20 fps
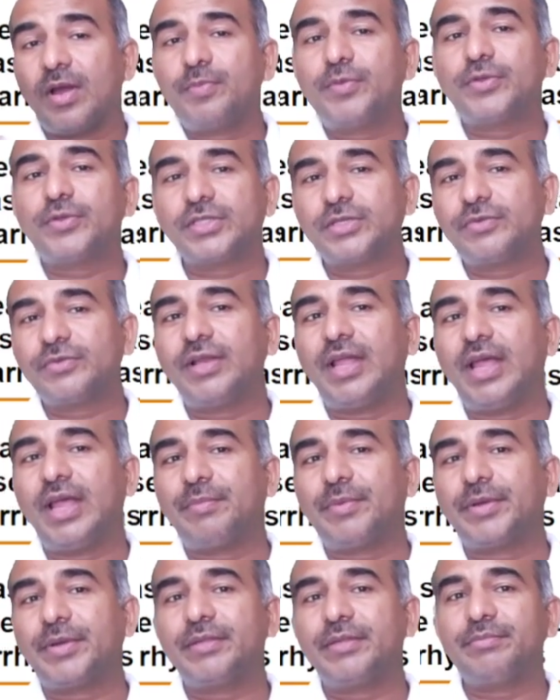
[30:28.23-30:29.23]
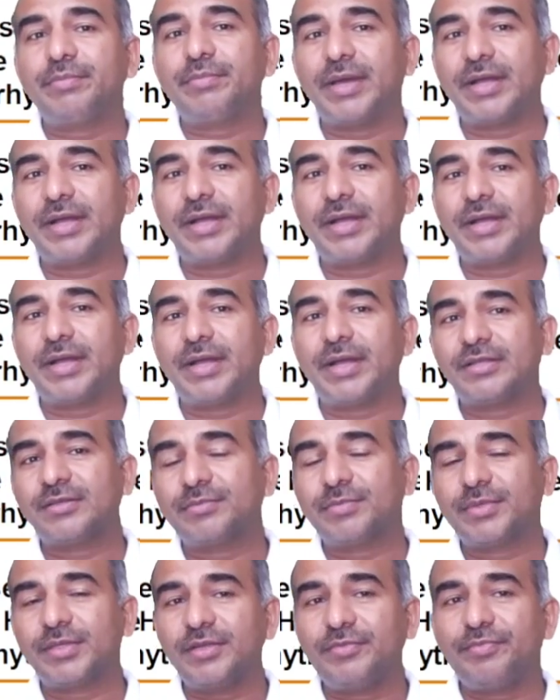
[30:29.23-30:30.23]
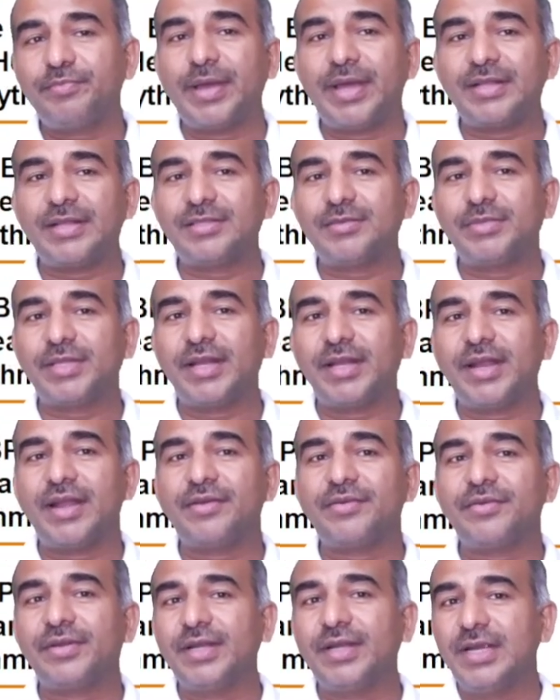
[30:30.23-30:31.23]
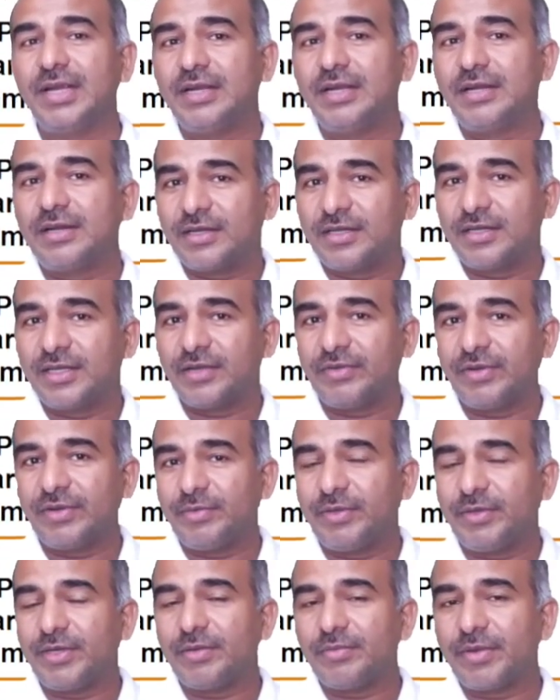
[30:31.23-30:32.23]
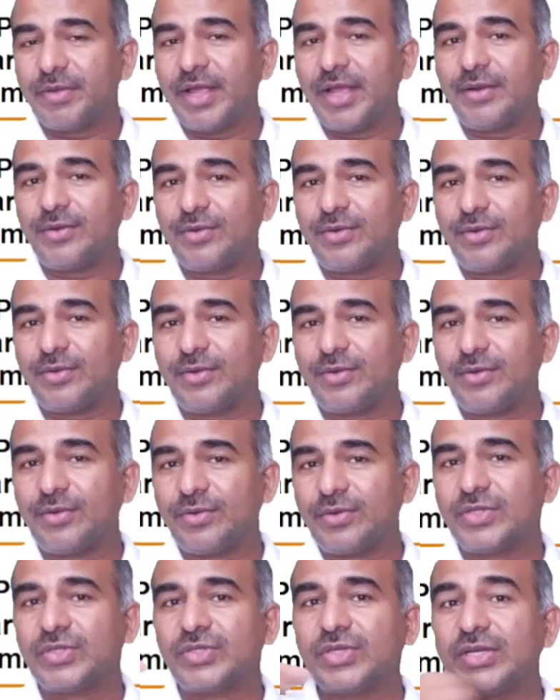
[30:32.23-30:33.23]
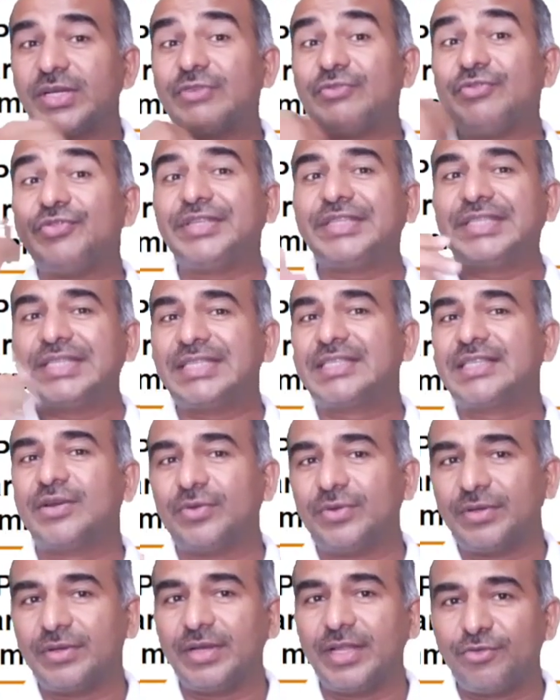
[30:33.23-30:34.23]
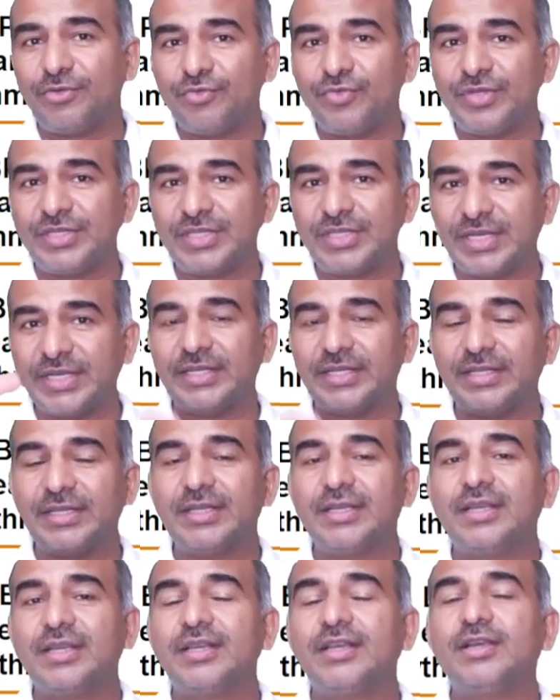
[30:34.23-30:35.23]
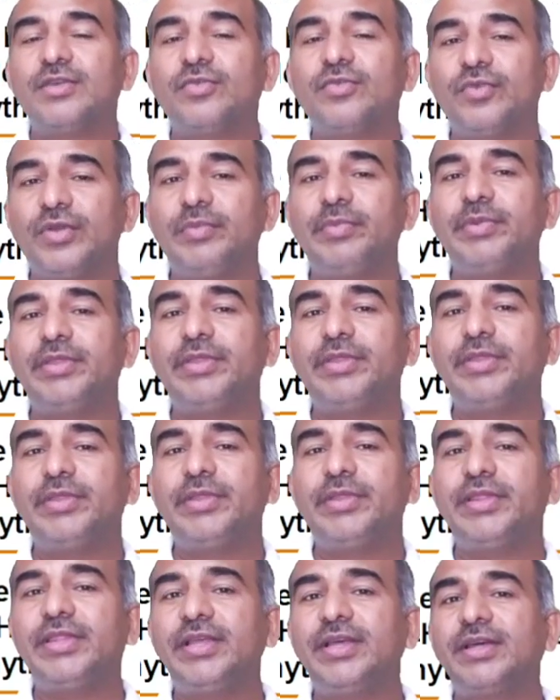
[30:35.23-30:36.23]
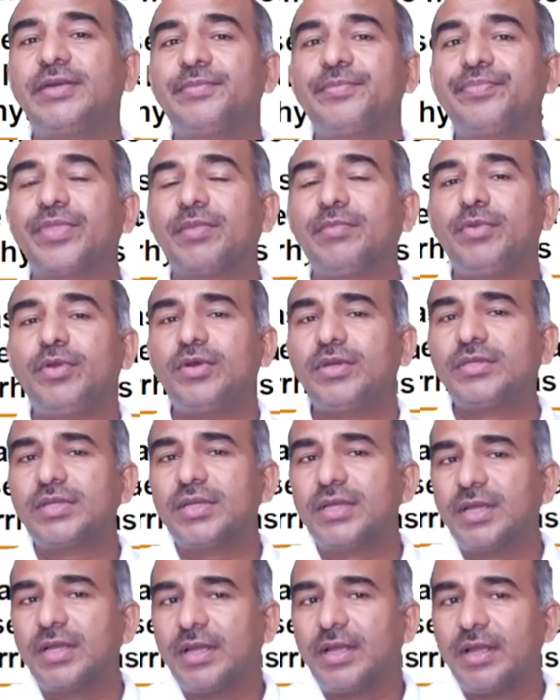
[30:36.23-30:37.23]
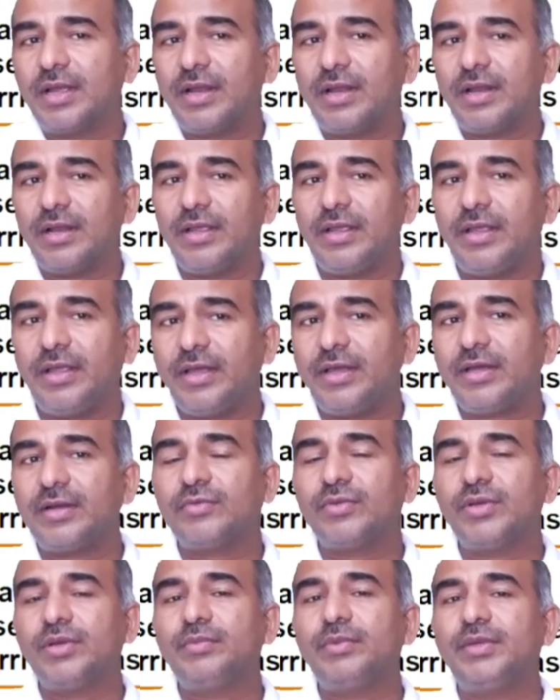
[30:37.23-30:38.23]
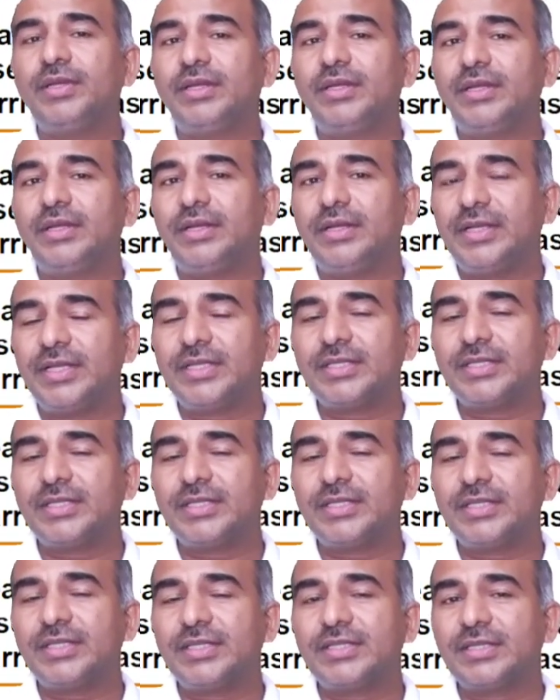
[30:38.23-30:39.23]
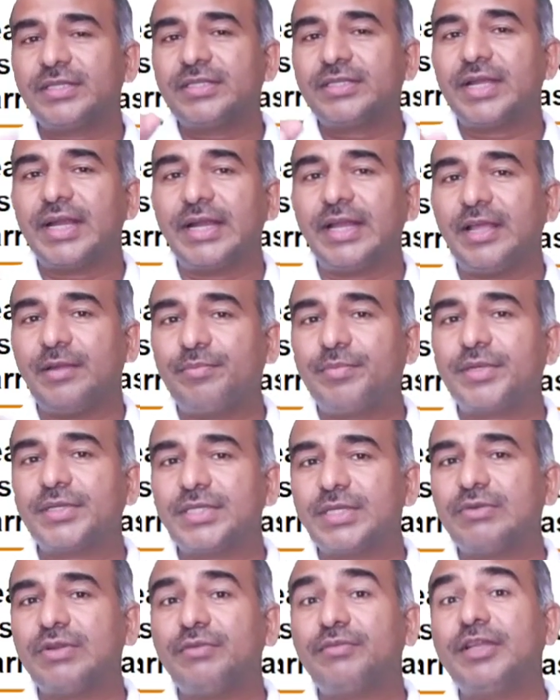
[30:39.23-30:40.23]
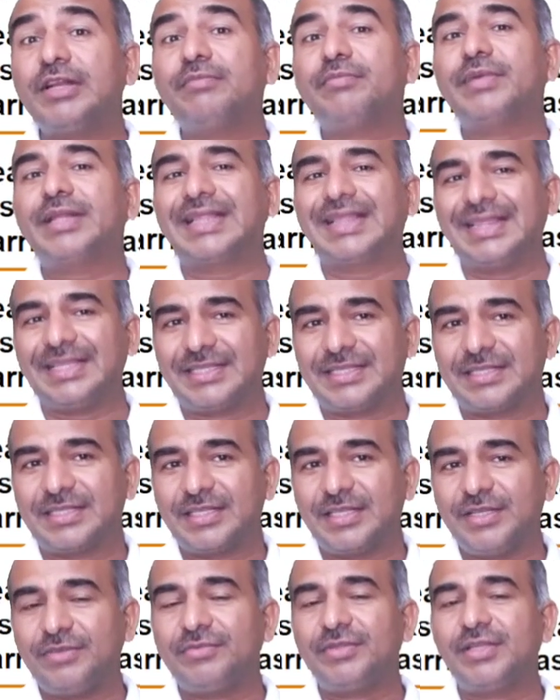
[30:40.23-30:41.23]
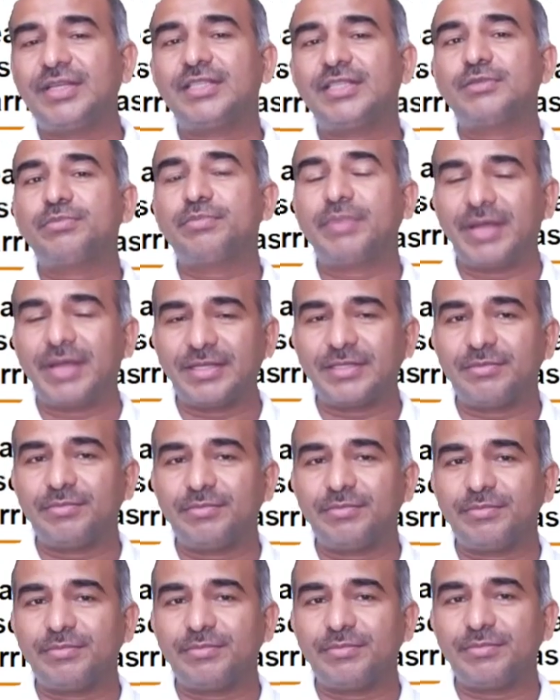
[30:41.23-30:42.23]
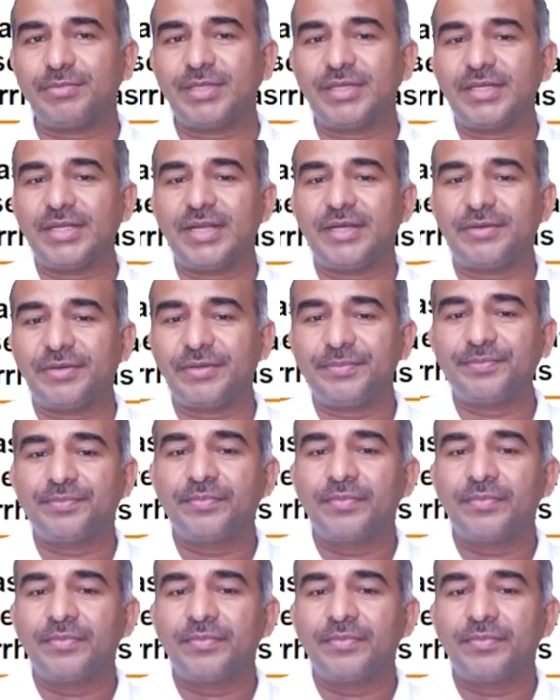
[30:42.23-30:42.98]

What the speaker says: Opposite will happen in parasympathetic. If parasympathetic activity, trachea will become narrow, constrict, and wheezing sound like whistling will be there, because air will be less inside and person will feel breathless if there is parasympathetic activity.